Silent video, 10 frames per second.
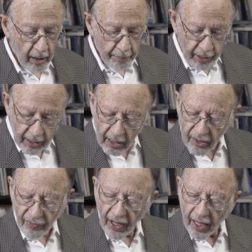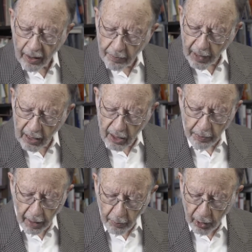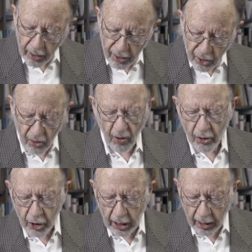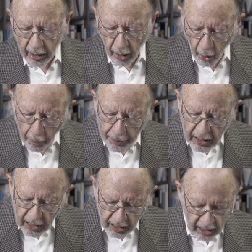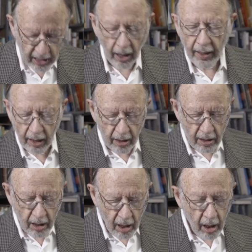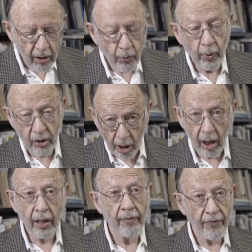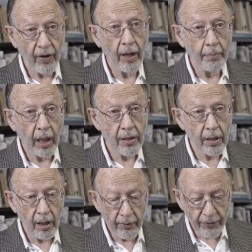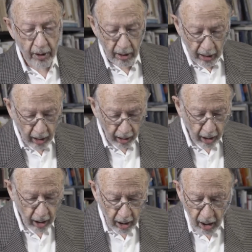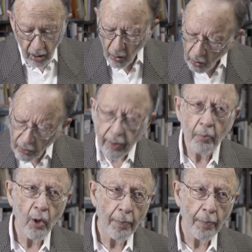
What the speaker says: But this fact makes memory distortion in open societies, to which I'll confine myself today, all the more